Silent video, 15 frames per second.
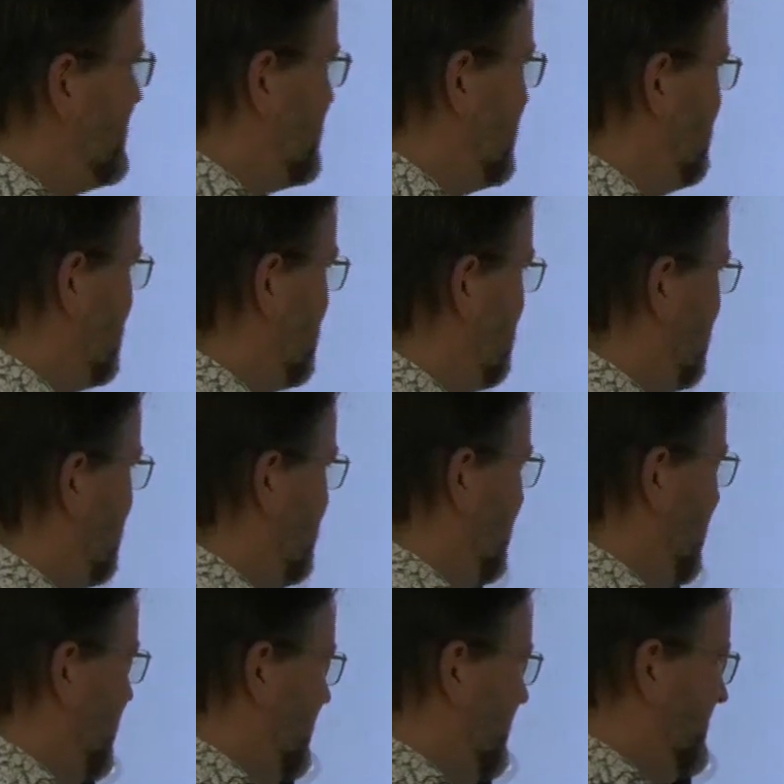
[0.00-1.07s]
Yeah, everyone is
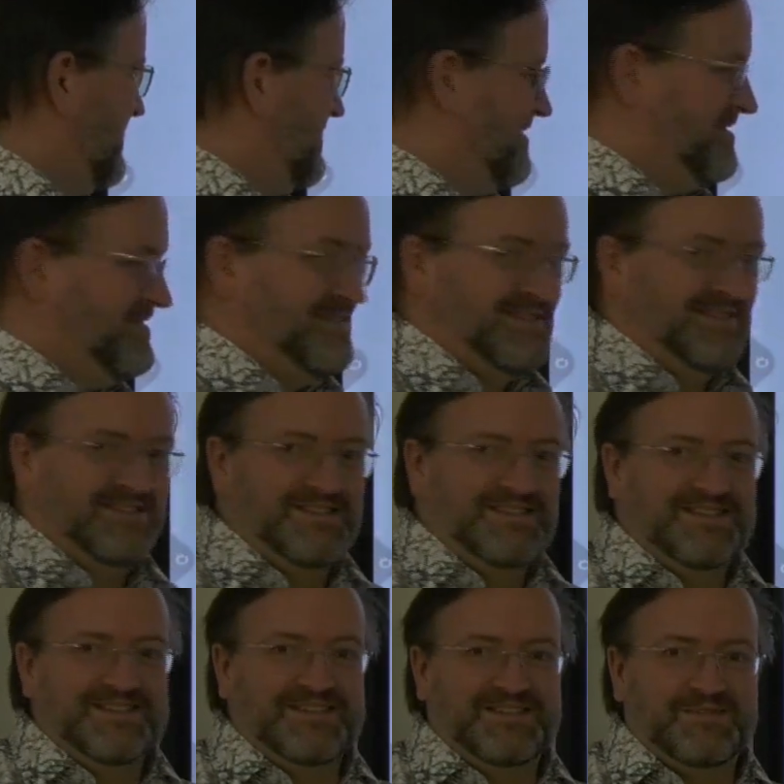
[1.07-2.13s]
looking up at the screen,
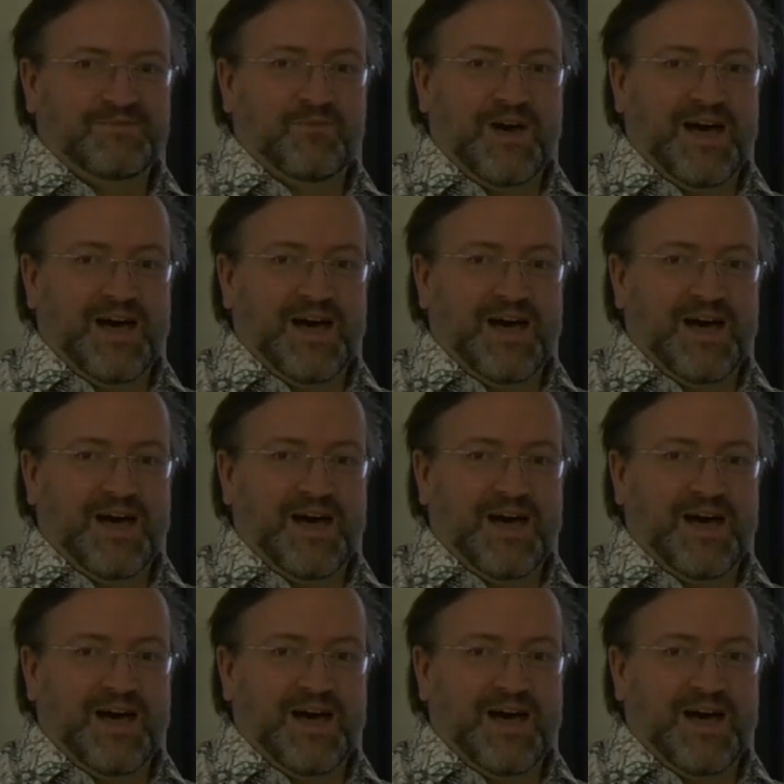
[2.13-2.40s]
I guess.